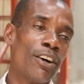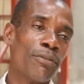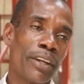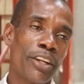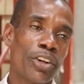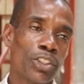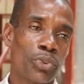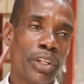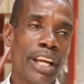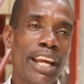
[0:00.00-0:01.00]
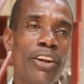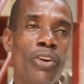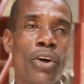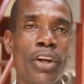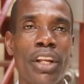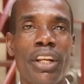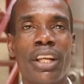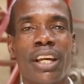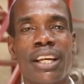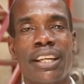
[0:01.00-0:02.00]
of industry and
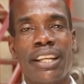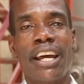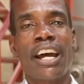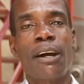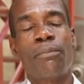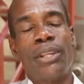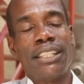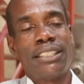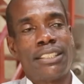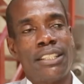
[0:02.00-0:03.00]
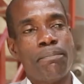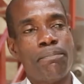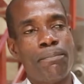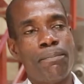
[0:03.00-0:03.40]
knowing the help, that the